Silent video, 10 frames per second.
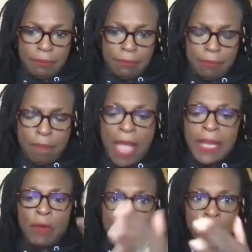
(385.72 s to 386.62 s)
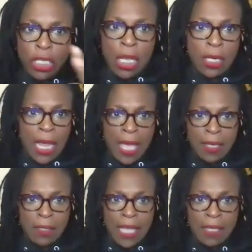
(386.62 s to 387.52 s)
migration
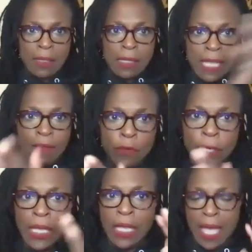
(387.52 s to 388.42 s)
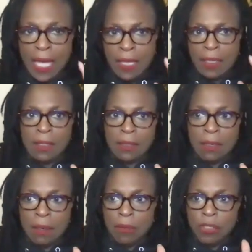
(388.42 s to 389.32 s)
and slavery and
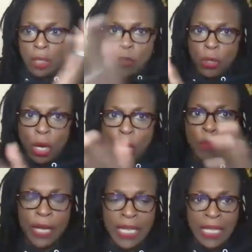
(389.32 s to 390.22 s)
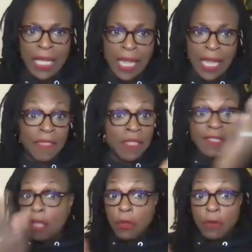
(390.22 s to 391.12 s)
Jim Crow breaking and the
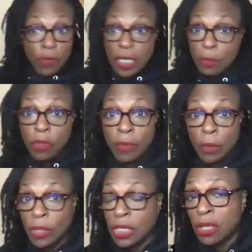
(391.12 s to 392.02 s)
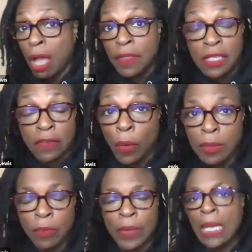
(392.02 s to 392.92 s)
Southern Freedom Movement, which is called the Civil Rights
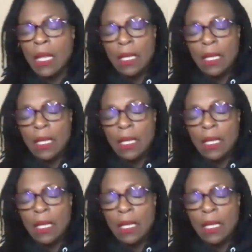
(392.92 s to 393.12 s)
Movement.